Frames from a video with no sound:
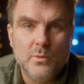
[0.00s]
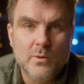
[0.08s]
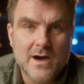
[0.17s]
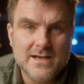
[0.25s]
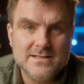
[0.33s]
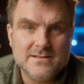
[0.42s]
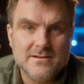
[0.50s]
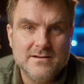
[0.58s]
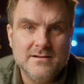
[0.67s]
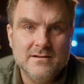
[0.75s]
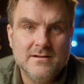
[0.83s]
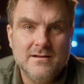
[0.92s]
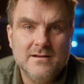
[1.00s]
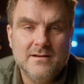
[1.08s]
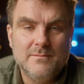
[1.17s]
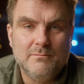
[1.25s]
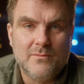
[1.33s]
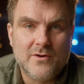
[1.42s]
wiser,
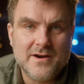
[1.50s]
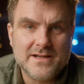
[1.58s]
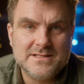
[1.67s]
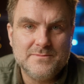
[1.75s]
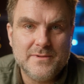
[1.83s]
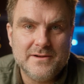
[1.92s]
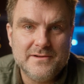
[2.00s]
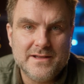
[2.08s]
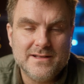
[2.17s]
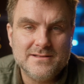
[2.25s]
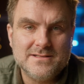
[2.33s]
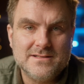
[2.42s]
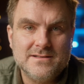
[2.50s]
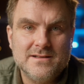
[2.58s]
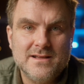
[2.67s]
more experienced,